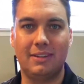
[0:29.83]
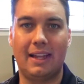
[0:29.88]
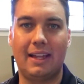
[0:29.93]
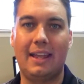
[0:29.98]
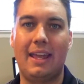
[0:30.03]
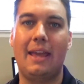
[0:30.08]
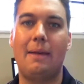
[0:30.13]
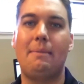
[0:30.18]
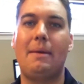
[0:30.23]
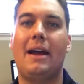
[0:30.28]
that
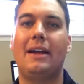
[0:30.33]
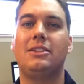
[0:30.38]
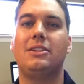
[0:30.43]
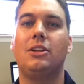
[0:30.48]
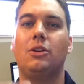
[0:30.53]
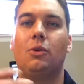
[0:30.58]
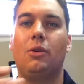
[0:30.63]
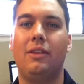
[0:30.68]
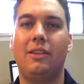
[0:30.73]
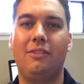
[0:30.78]
came back to
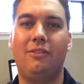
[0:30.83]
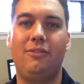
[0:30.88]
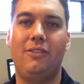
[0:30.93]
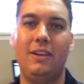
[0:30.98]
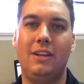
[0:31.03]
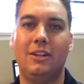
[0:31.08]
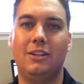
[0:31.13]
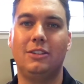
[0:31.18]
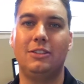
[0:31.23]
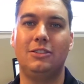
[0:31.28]
go on the
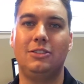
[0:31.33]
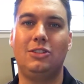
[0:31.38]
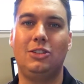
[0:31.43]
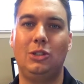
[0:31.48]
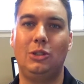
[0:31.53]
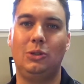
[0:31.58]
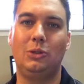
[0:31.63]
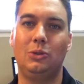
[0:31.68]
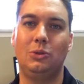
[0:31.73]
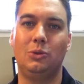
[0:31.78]
field
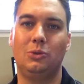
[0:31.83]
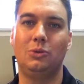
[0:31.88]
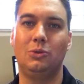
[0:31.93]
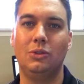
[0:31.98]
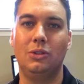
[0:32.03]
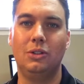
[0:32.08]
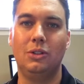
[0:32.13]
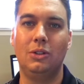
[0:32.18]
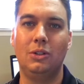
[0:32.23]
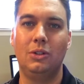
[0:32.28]
to
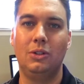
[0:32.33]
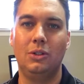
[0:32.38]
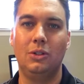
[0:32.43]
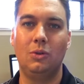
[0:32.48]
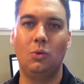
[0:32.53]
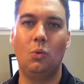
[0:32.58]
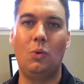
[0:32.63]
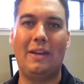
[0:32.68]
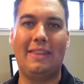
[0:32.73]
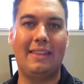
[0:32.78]

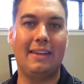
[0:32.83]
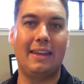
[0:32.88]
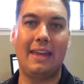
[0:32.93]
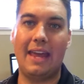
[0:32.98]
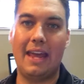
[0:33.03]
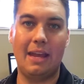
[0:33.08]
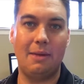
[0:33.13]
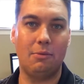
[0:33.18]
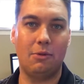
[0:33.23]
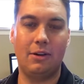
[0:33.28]
win the
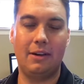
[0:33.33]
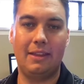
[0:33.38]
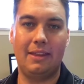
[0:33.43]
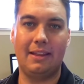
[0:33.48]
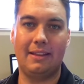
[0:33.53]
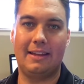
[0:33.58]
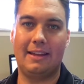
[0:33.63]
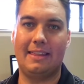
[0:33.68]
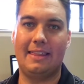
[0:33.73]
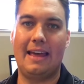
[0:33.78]
game or
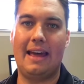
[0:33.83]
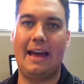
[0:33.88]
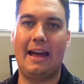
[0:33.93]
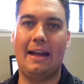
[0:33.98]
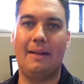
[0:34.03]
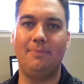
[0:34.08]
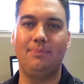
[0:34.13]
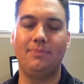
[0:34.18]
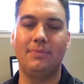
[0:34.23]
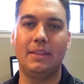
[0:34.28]
anything like
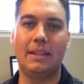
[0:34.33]
that.